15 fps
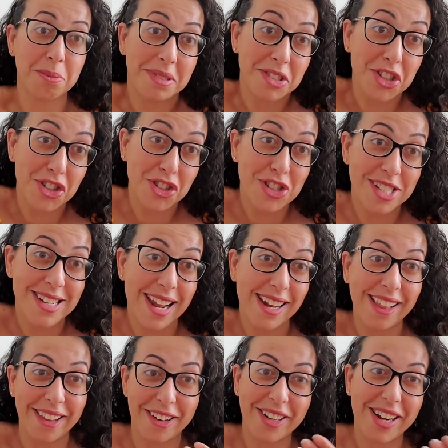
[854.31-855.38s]
she's just
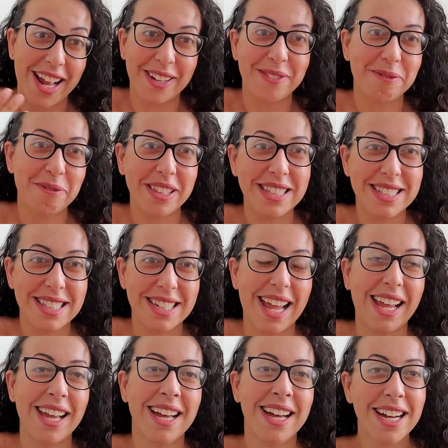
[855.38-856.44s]
standing there kind of
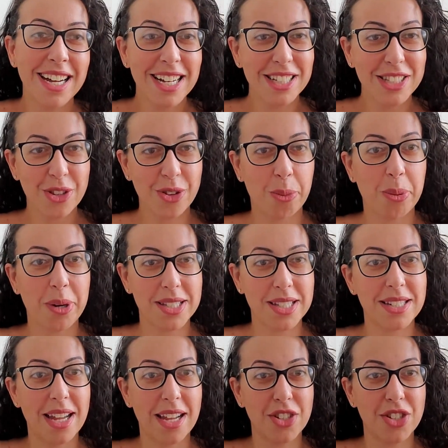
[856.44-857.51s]
listening to their
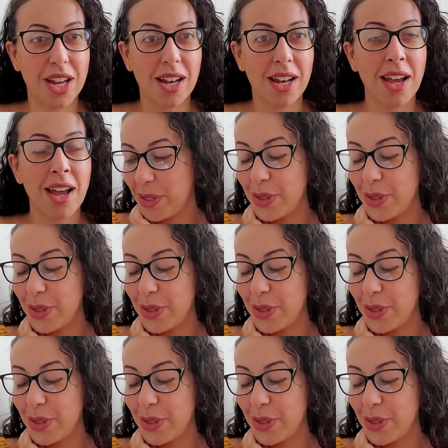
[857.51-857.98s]
presentation.